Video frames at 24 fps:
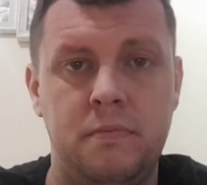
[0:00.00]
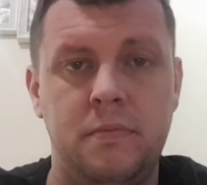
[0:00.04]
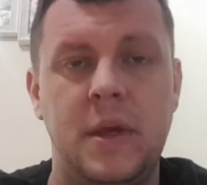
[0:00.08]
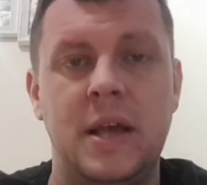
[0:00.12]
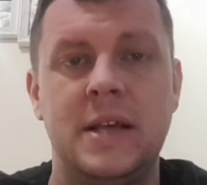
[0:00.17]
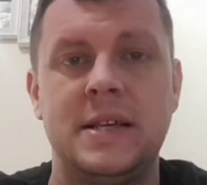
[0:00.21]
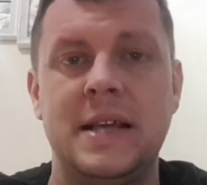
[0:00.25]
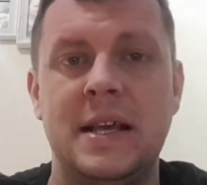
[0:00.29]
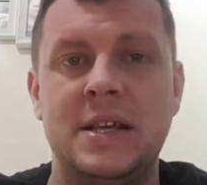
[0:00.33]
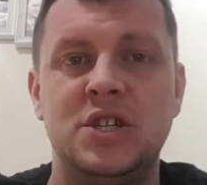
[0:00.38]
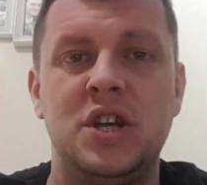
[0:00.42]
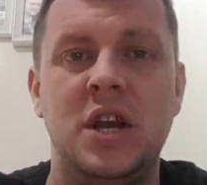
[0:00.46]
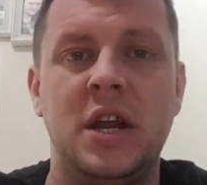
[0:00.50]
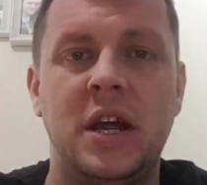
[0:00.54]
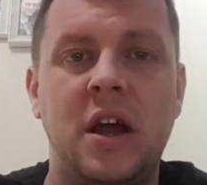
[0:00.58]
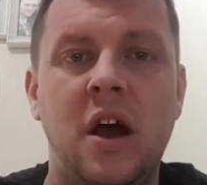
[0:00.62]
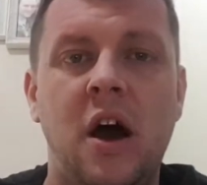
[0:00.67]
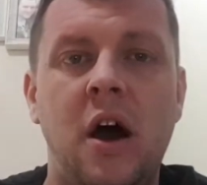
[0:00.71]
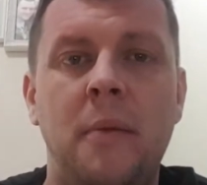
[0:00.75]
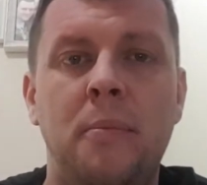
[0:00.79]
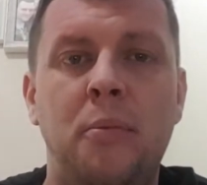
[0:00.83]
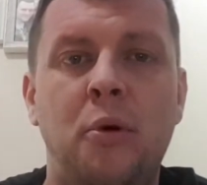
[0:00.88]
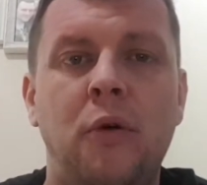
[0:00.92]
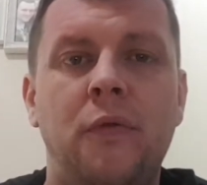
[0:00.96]
essentially a
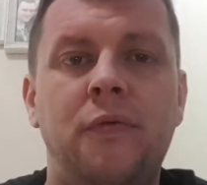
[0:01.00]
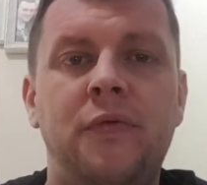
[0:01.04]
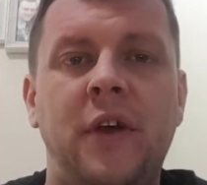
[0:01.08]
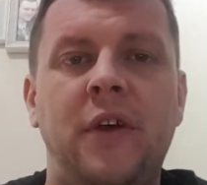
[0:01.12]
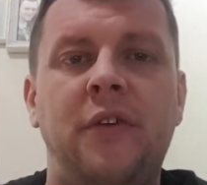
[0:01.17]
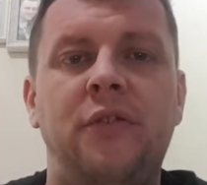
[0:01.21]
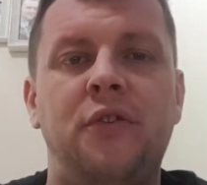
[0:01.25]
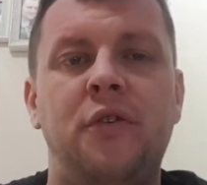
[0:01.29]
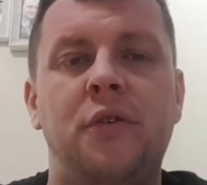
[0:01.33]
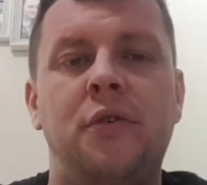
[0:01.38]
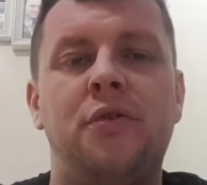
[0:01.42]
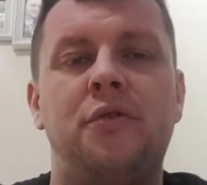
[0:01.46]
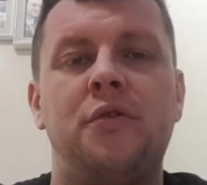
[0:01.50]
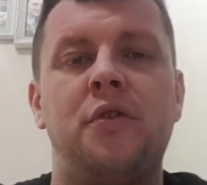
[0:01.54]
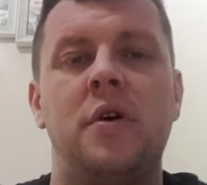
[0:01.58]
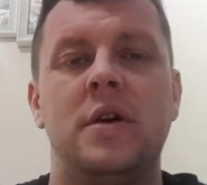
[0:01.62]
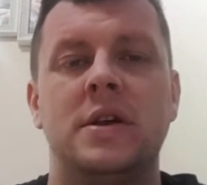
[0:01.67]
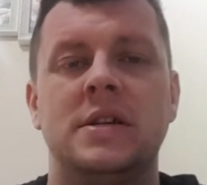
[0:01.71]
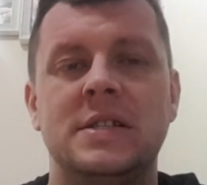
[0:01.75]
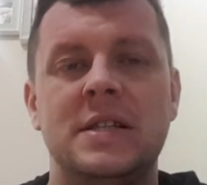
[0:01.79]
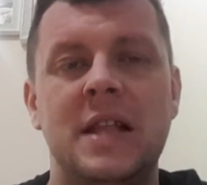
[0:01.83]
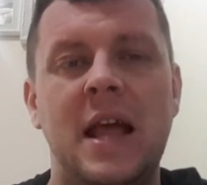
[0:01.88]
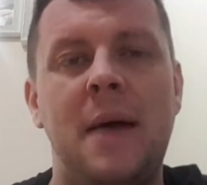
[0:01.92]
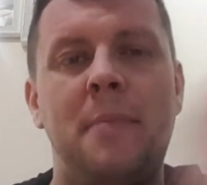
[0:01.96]
cardboard disc you throw
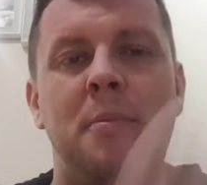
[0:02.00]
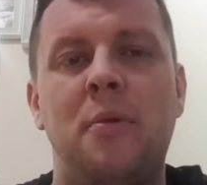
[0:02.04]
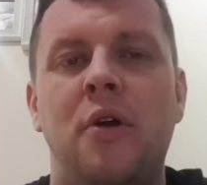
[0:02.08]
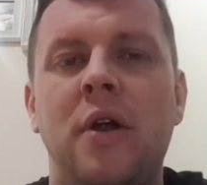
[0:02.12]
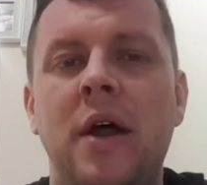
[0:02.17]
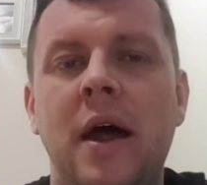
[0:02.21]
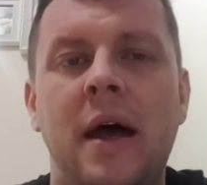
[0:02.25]
a slammer